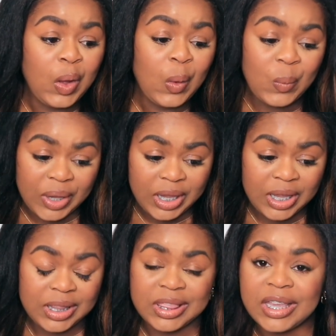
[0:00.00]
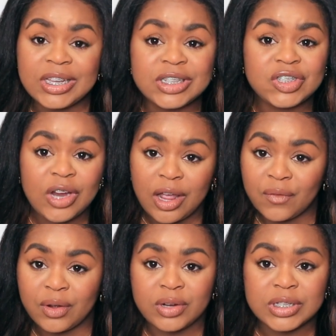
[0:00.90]
with these
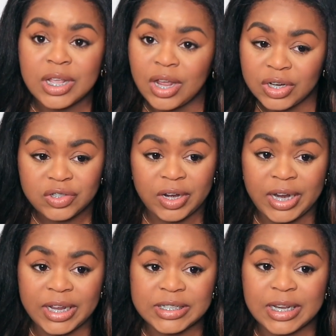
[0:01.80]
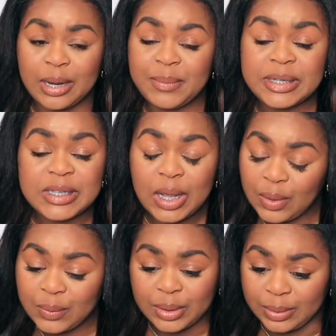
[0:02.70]
travel nurse contracts. And let me
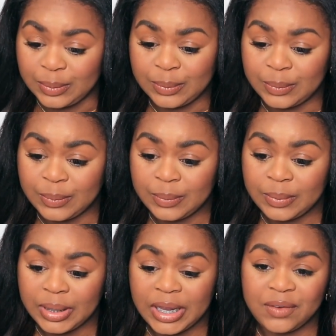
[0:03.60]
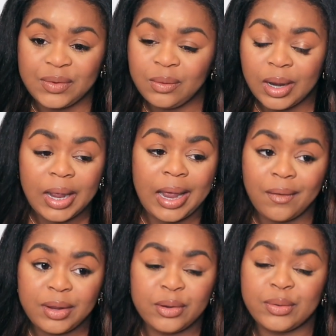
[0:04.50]
tell you, if you're not
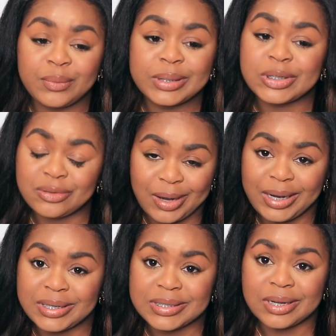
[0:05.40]
out here doing strikes